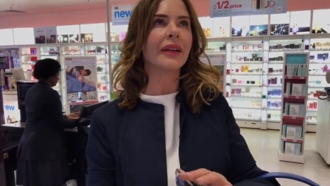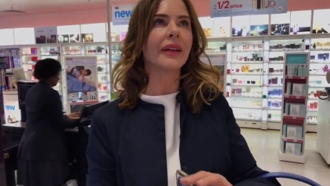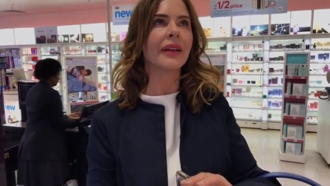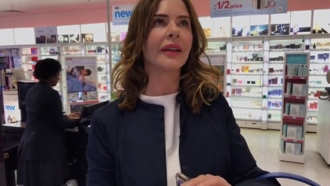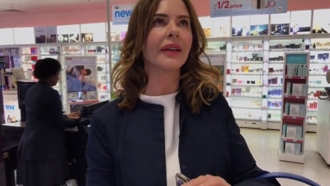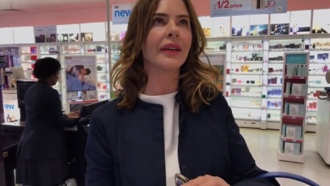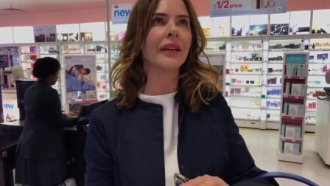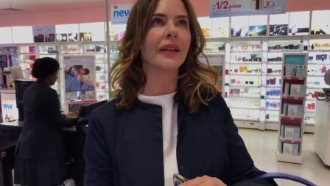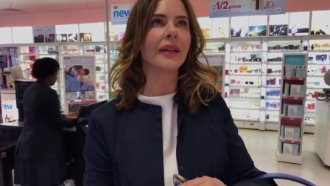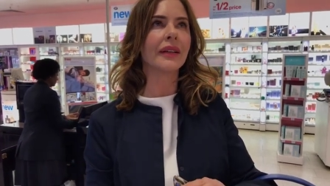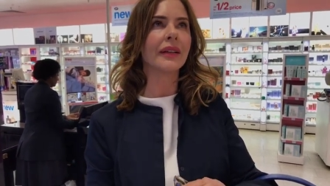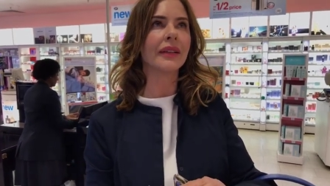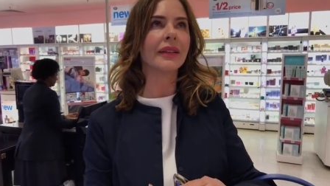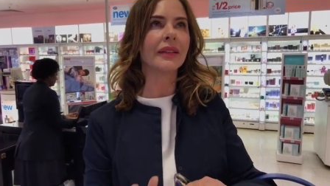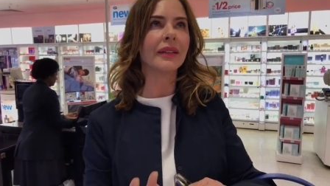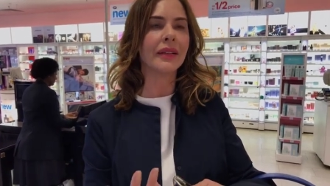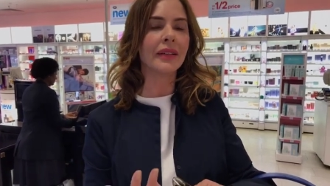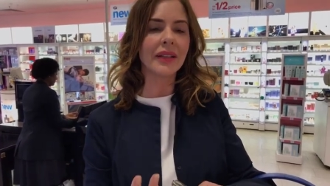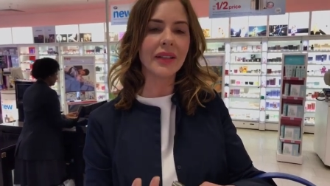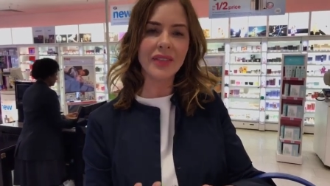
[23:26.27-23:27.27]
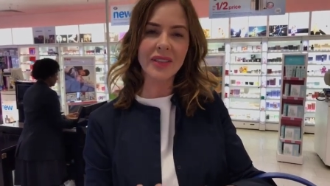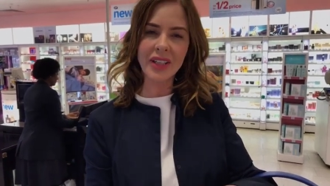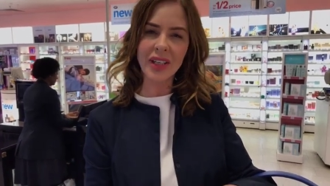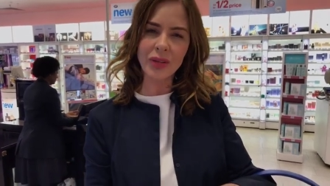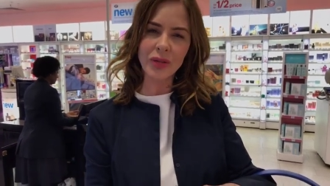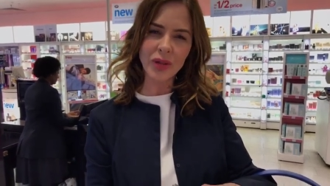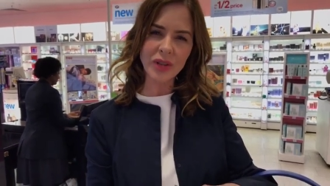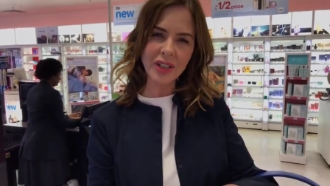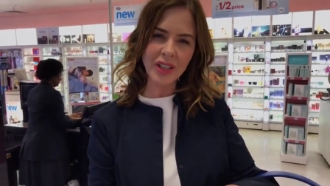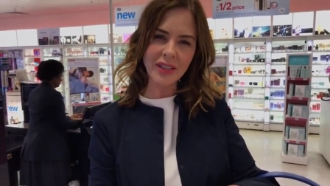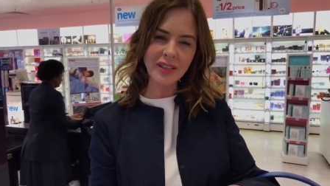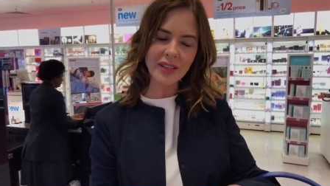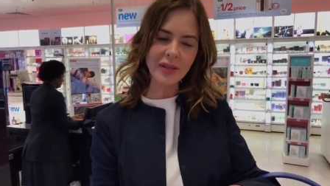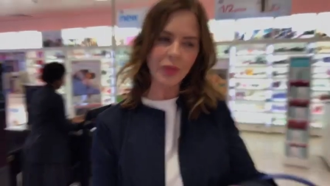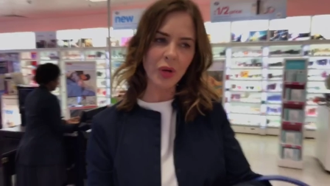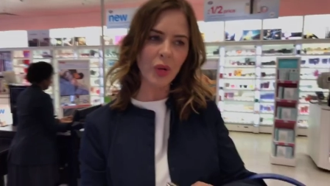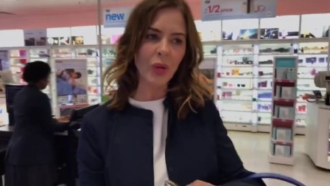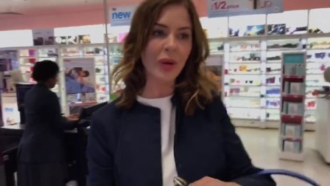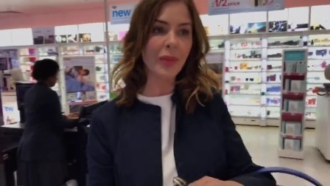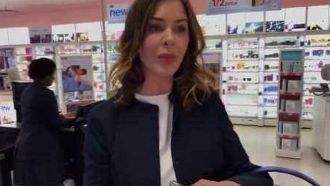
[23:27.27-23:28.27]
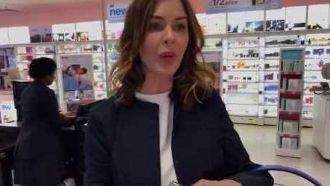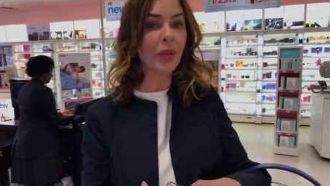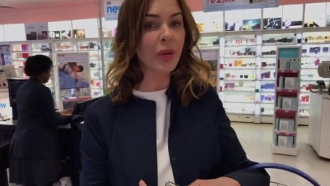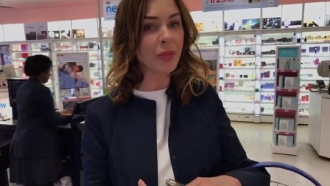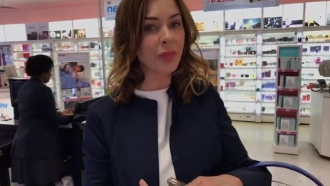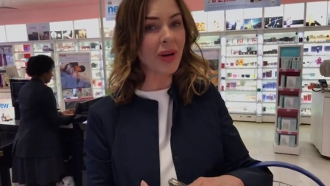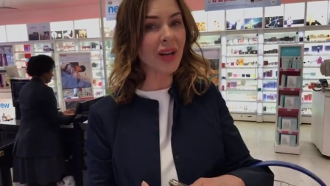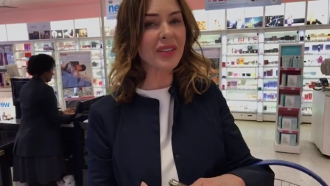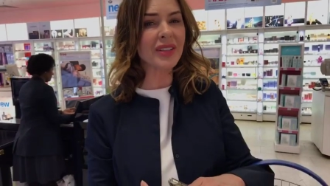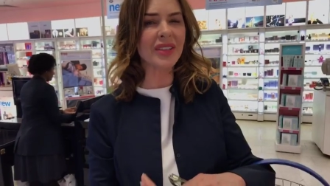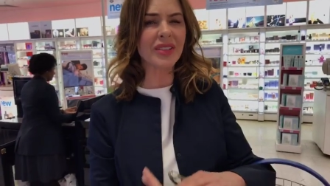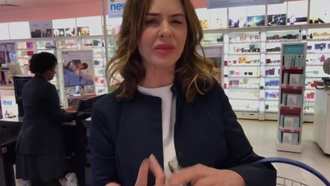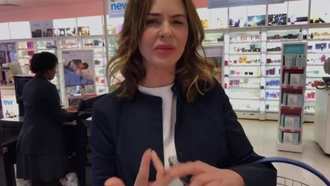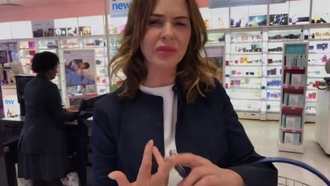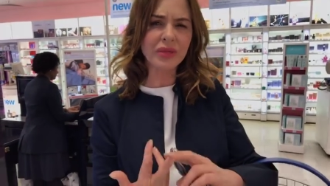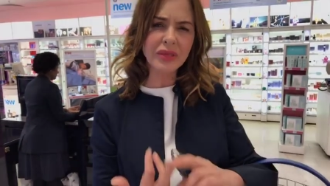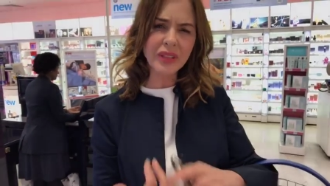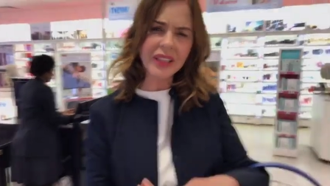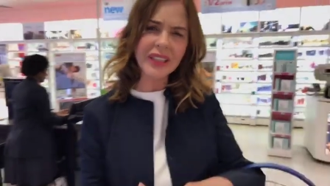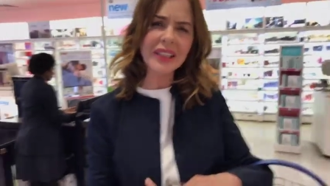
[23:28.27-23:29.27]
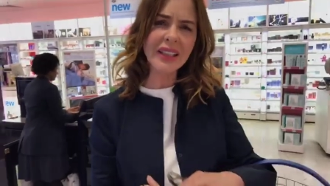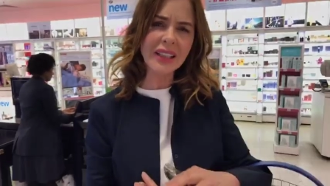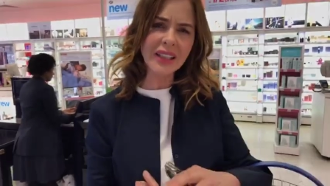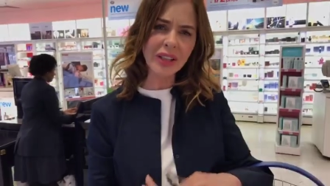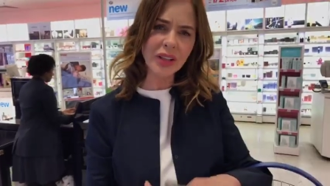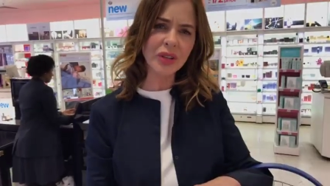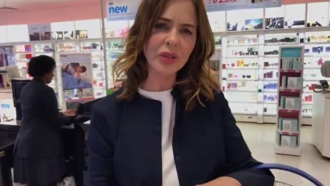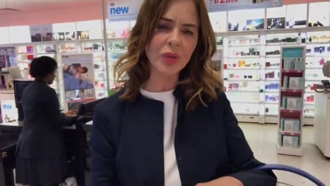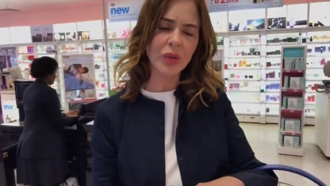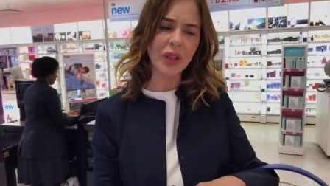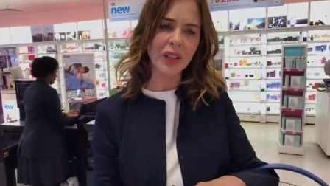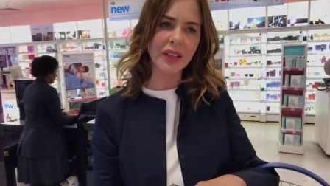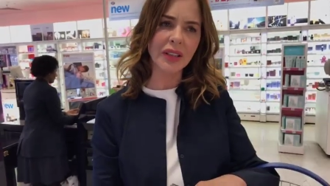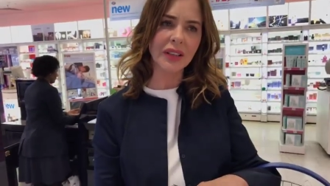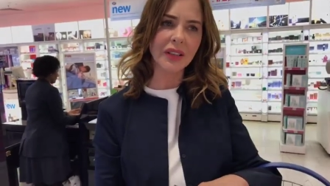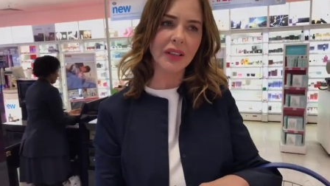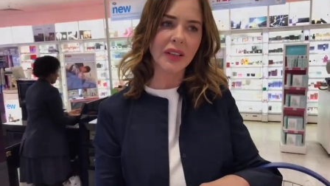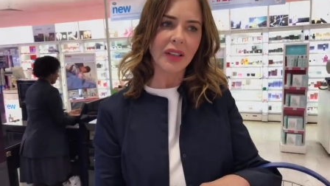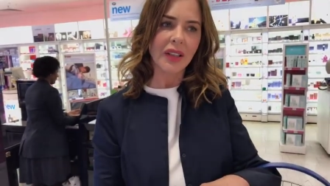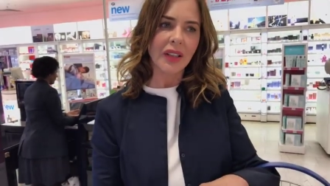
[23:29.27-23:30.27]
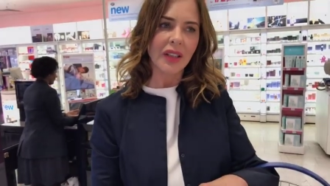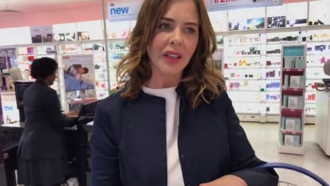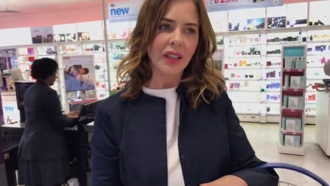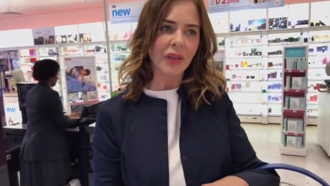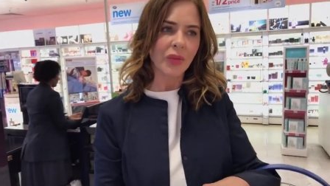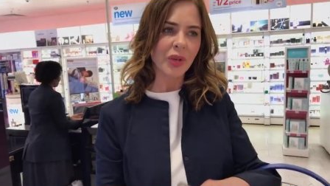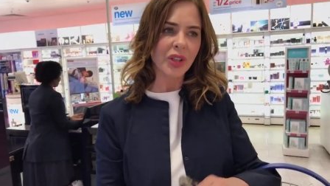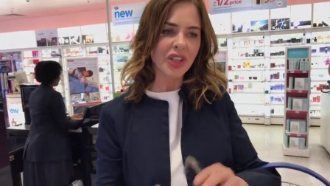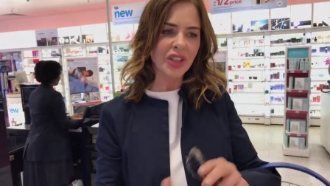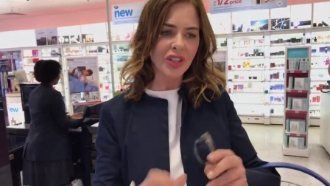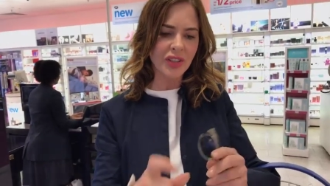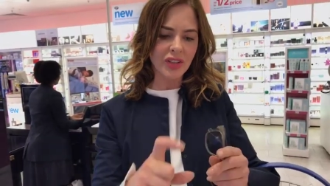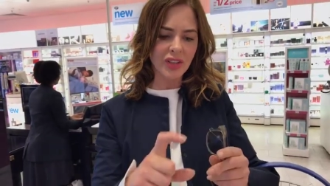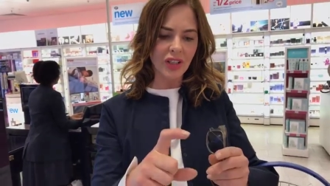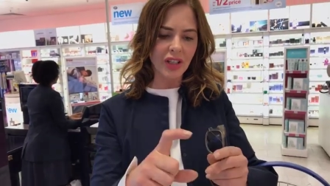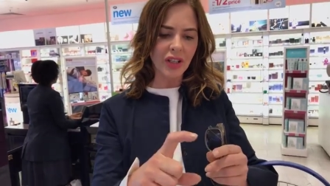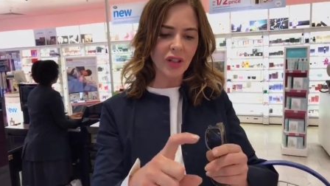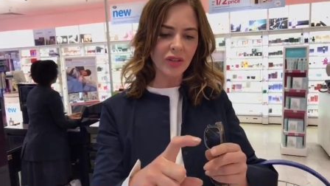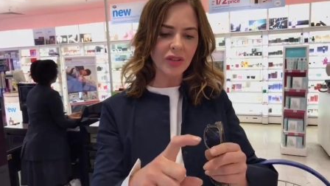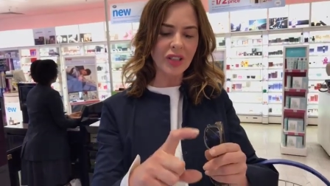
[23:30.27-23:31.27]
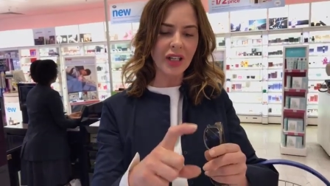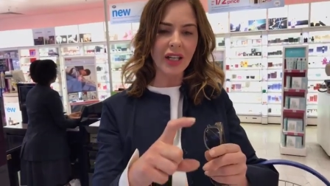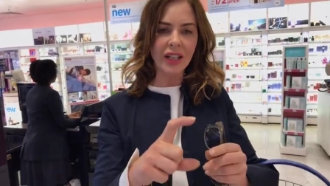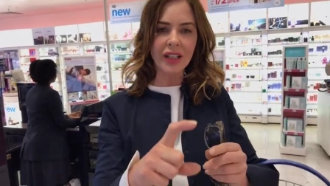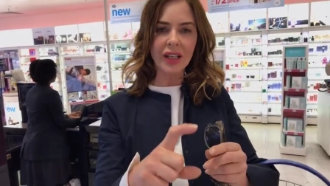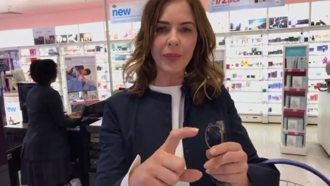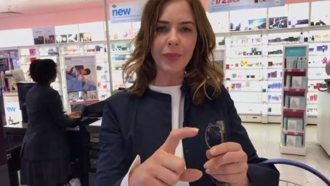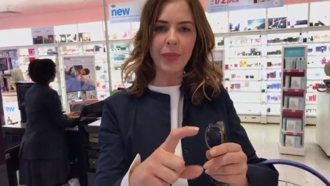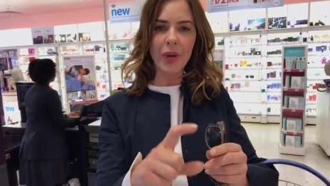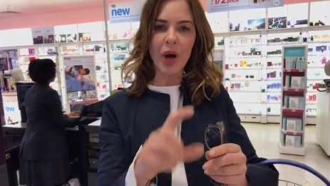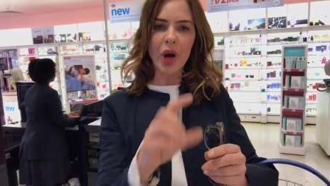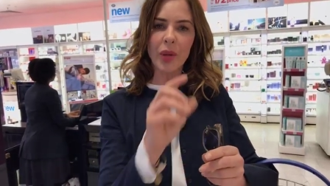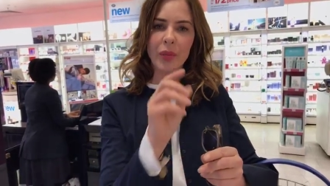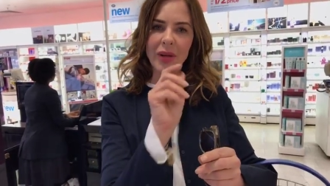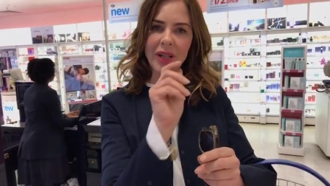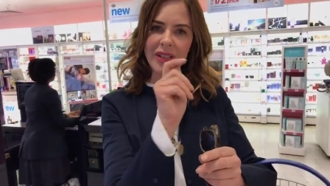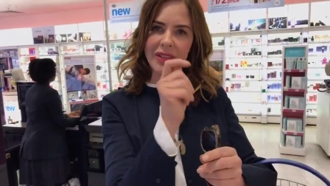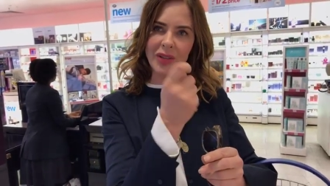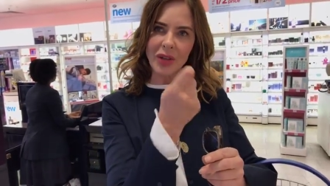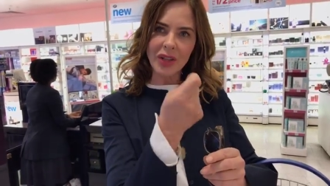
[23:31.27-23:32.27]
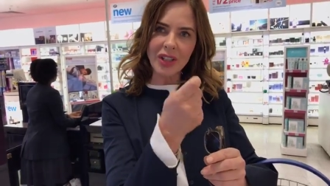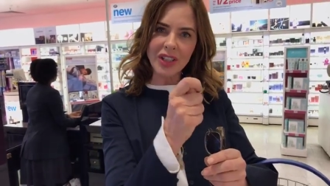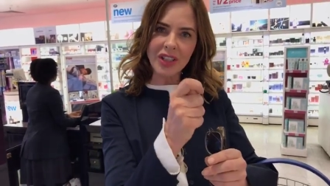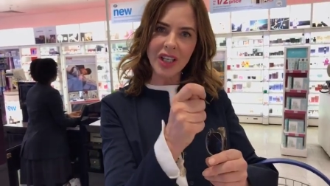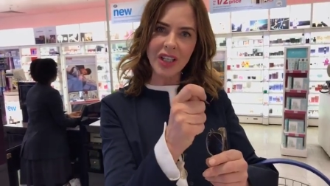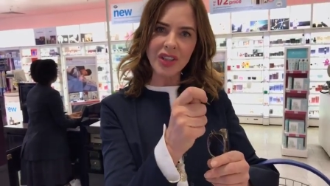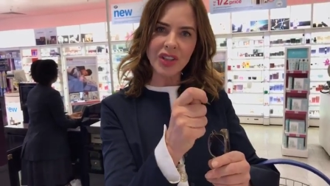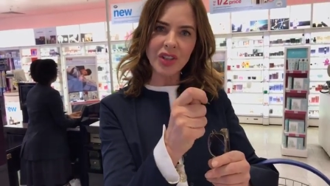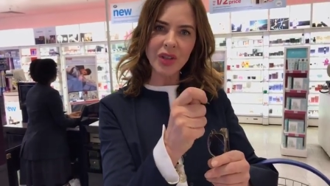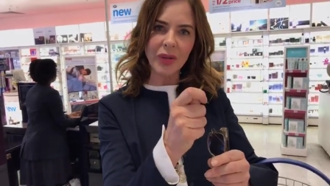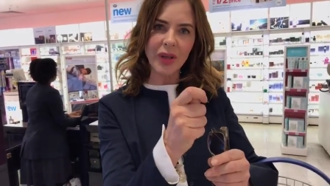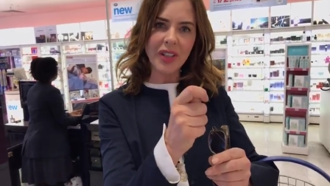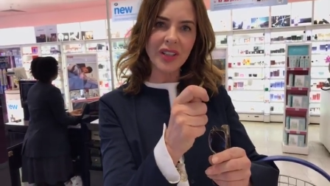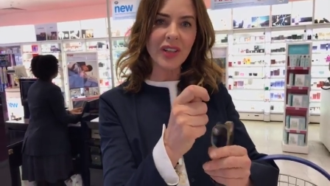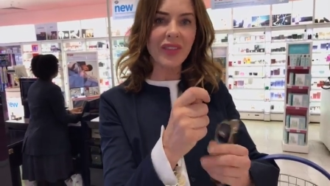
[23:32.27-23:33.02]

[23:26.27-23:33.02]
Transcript: Uh, Yves Saint Laurent does similar one. Bobbi Brown does a really good one, which is it looks like a lip balm, but it's got a tint to it.